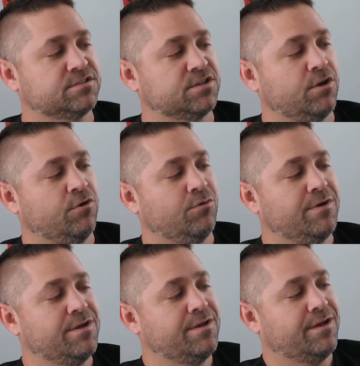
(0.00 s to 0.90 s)
So
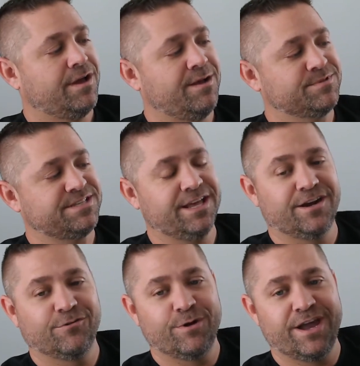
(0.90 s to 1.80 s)
I'm
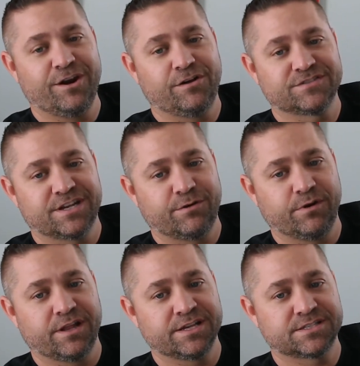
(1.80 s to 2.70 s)
sanding away, and all of a sudden I
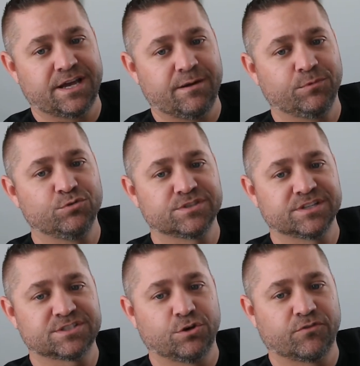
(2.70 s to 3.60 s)
realize I'm losing
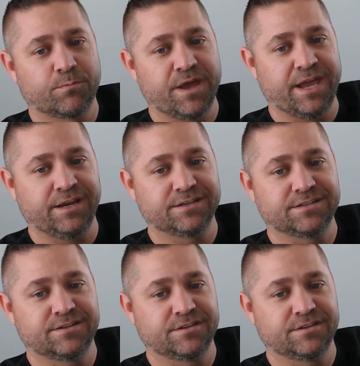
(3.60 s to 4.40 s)
silver paint.